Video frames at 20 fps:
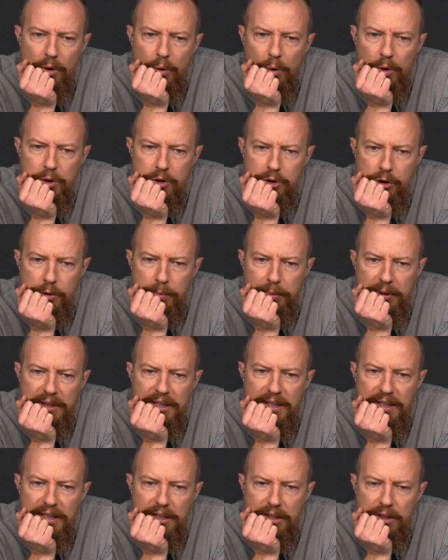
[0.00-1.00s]
or
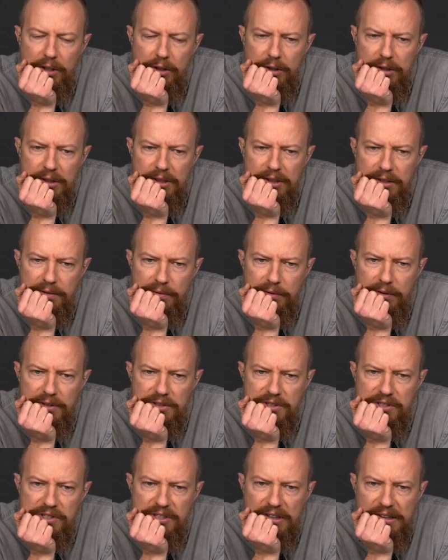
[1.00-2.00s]
duplicating it on a
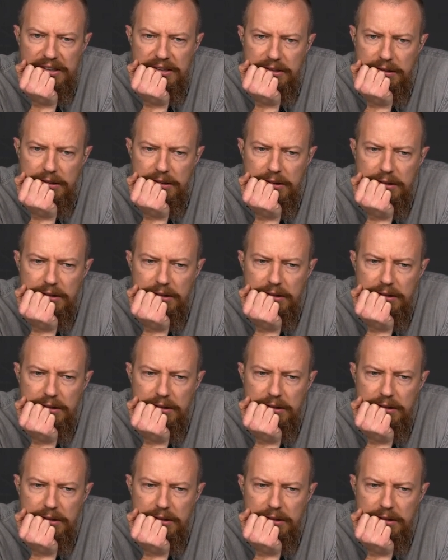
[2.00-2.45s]
different site.